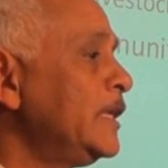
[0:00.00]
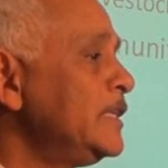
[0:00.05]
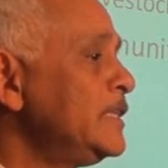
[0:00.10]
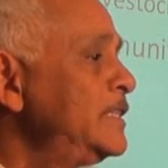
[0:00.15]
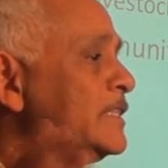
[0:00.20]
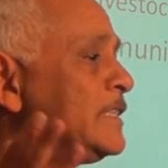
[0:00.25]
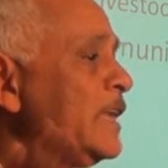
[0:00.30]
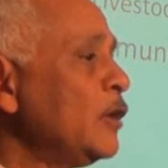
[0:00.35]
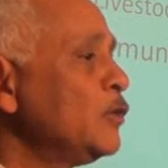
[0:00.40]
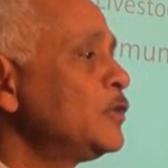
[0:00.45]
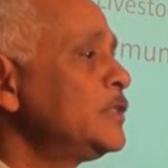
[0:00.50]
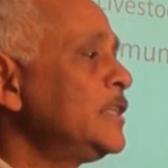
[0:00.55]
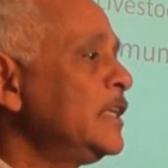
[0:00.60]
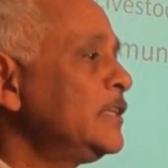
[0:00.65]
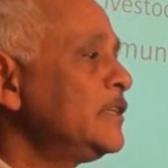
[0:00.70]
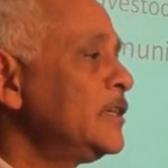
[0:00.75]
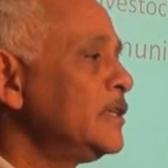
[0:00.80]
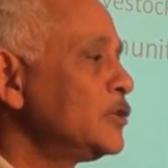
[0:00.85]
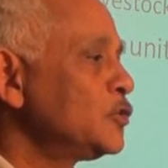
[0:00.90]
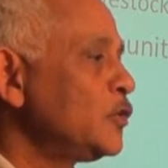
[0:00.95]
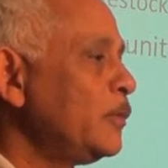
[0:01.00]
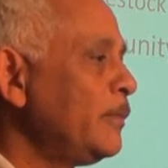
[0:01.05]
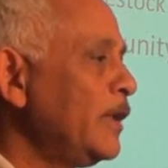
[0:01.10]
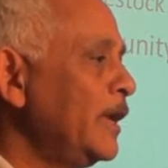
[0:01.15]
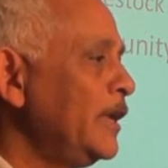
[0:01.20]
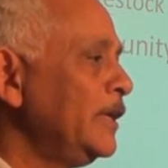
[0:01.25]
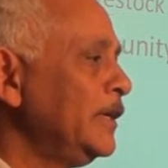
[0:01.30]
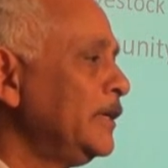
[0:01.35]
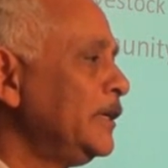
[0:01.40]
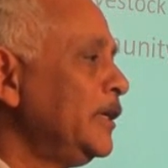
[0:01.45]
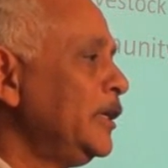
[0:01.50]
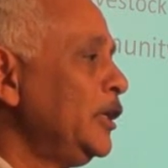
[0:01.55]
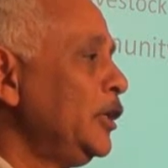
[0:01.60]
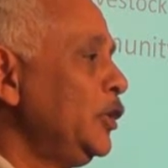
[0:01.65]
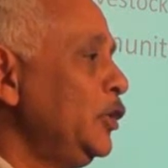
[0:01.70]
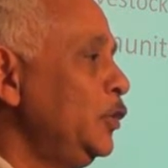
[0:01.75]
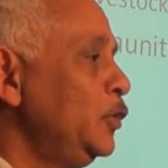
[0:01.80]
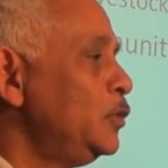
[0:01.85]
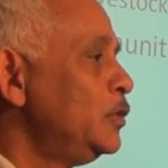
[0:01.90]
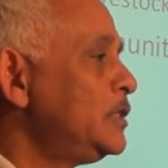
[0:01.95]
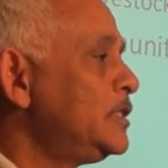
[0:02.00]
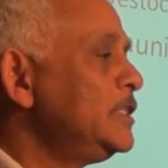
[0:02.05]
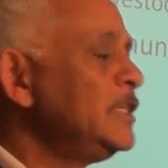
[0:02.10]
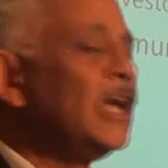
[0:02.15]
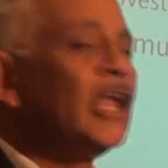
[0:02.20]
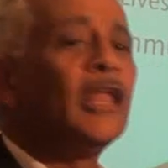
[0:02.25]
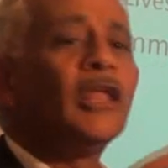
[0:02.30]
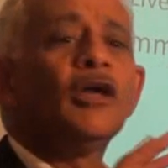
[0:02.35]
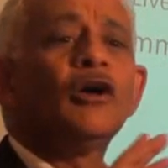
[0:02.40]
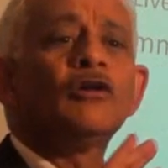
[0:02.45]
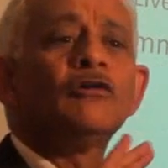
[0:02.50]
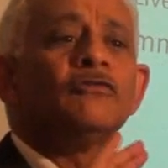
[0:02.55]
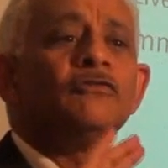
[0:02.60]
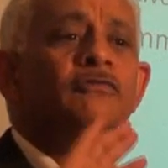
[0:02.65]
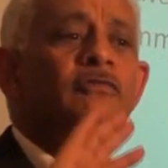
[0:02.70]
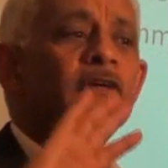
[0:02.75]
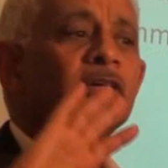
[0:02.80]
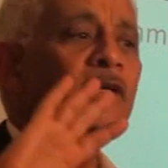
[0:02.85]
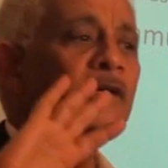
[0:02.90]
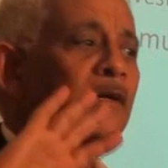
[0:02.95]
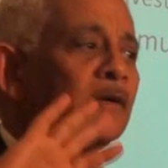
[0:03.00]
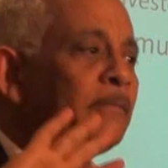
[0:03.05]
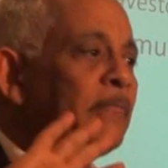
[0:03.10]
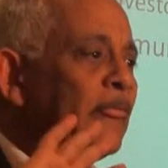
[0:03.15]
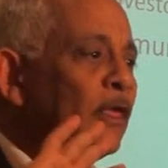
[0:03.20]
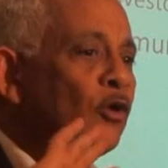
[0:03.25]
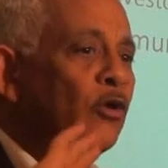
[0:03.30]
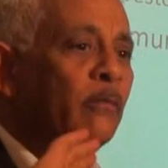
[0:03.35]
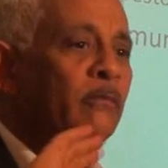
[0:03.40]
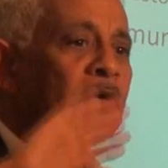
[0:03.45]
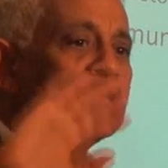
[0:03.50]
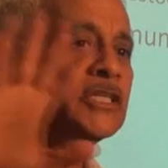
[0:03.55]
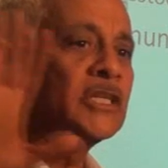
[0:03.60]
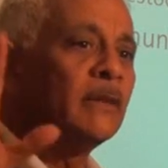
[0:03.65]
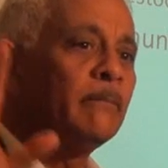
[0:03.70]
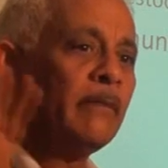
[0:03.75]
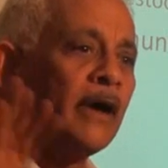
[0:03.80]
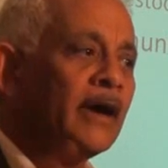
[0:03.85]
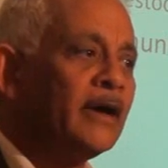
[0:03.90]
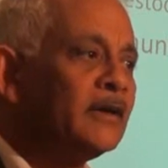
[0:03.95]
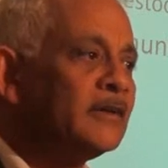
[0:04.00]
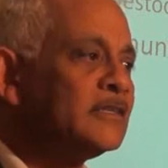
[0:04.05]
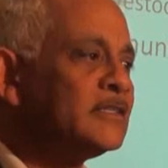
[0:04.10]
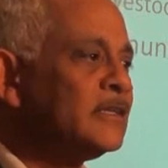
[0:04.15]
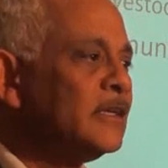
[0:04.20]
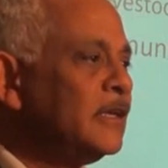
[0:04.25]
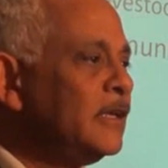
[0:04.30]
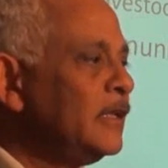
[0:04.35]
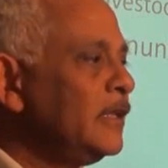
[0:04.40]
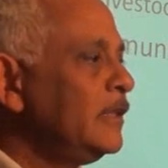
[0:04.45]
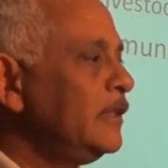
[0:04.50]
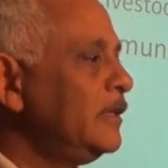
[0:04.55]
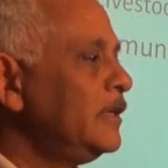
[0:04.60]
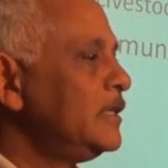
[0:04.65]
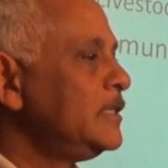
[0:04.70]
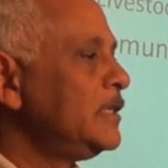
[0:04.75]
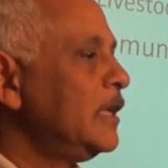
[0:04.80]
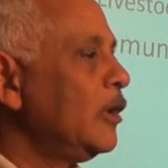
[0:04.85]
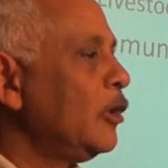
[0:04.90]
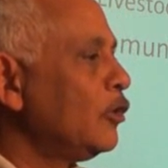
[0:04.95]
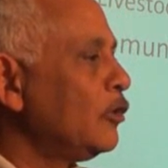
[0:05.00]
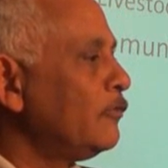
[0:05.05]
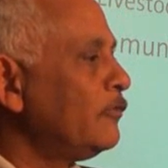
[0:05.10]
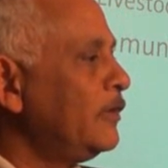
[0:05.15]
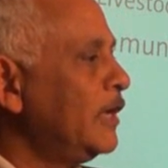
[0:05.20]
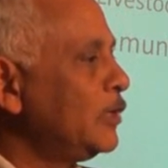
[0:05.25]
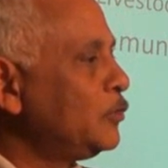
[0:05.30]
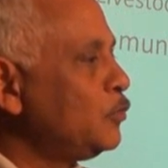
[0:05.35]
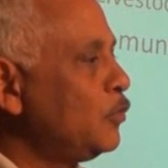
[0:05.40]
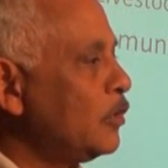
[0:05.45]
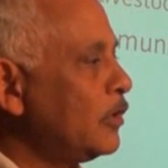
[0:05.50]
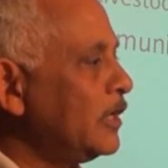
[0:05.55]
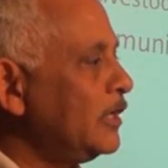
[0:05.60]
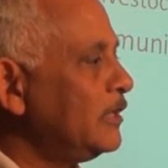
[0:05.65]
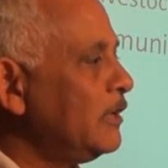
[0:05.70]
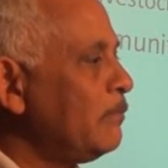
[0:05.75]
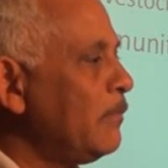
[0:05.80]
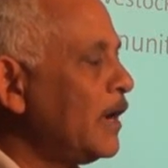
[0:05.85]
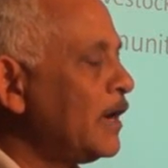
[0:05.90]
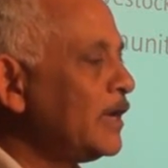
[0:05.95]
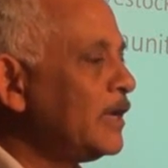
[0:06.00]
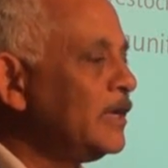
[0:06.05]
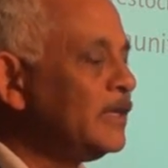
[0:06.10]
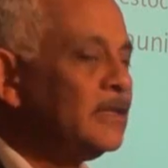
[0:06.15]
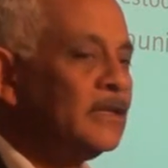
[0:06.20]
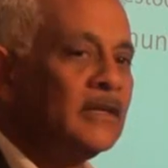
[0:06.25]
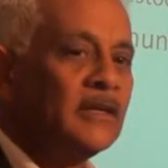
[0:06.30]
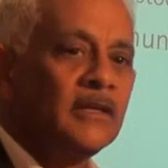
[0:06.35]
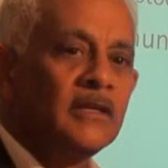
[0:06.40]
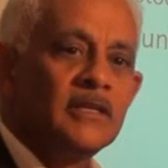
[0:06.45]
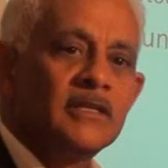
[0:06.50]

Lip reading: And in south central Somalia, you will see a lot of commercial buyers There is a lot of network in the market.